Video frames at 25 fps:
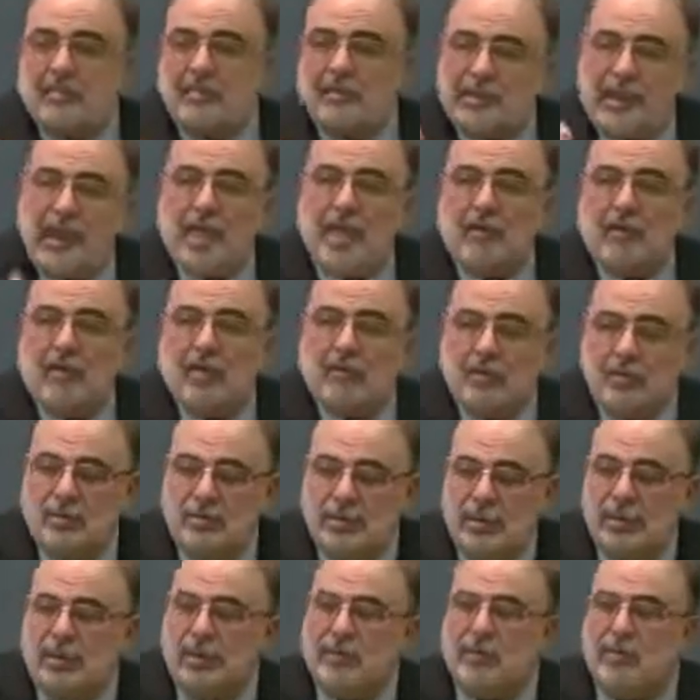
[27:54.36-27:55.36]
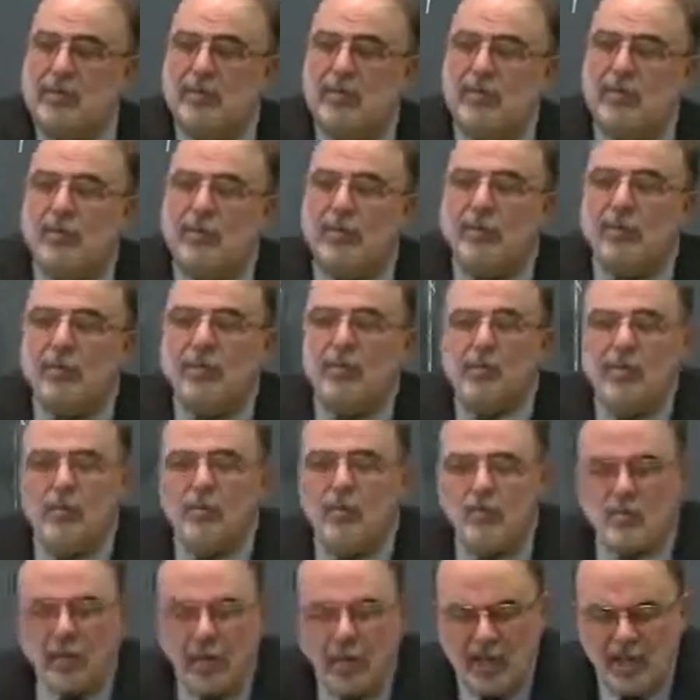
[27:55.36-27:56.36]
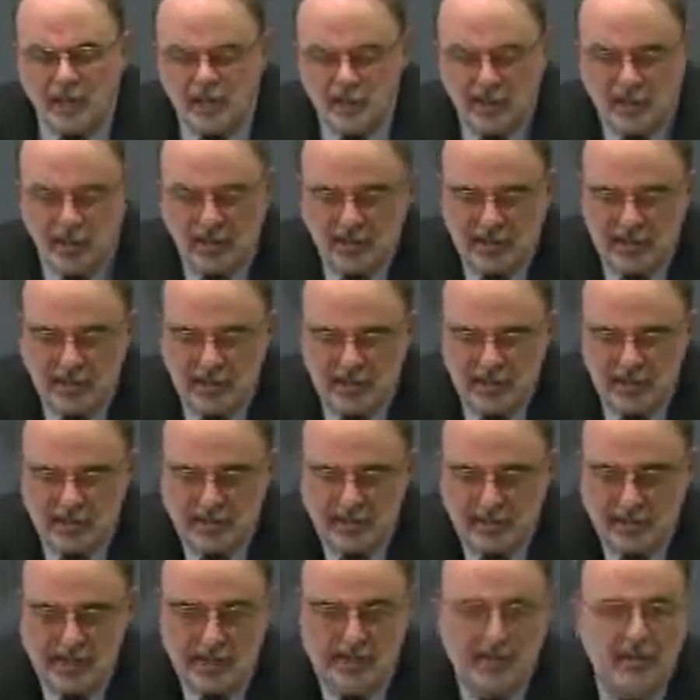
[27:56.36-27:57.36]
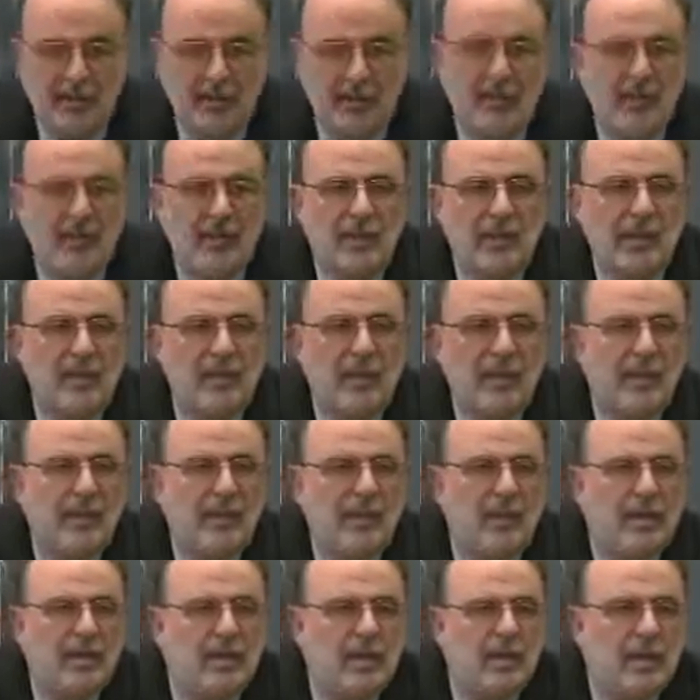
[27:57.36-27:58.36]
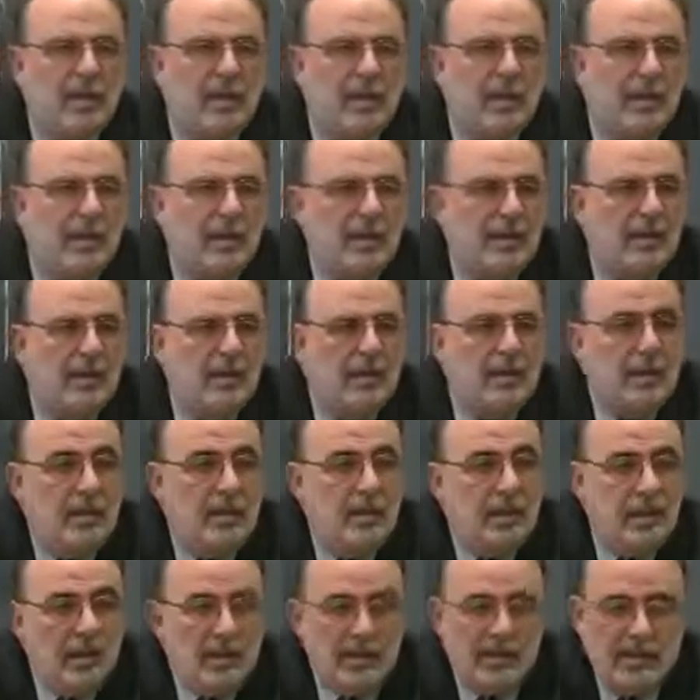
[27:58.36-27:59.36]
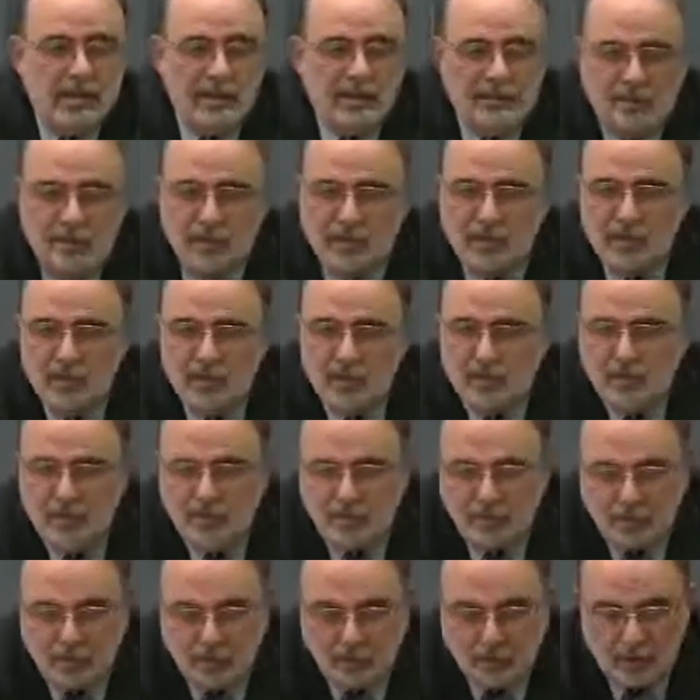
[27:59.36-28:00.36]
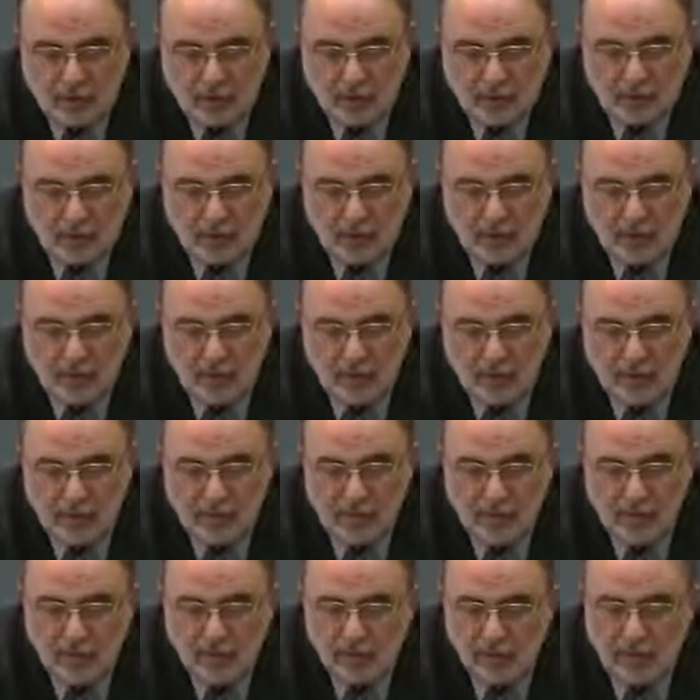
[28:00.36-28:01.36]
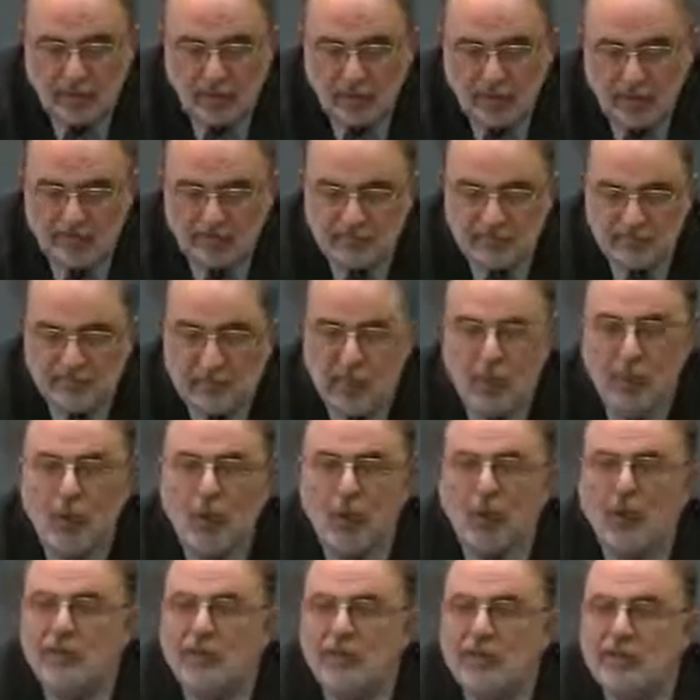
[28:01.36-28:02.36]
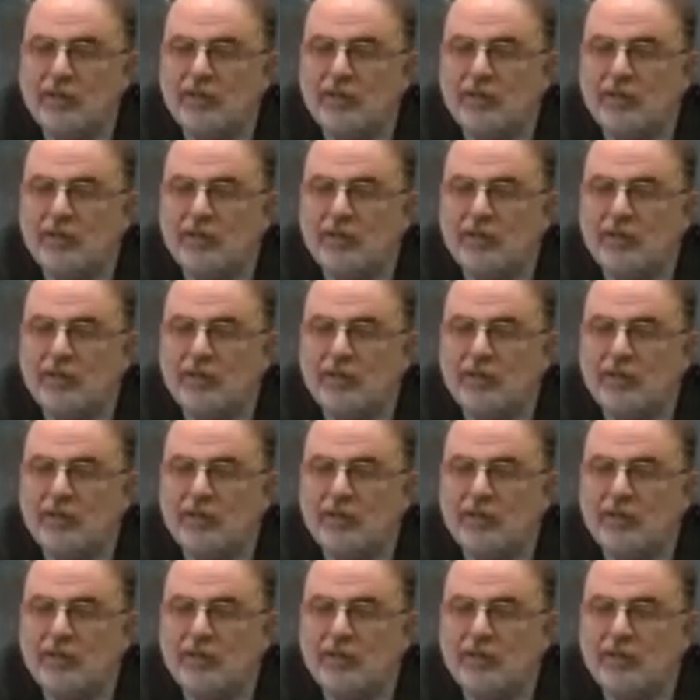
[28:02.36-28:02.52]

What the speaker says: now. And so Lope was wildly innovative. And he, as I've mentioned before, just took over the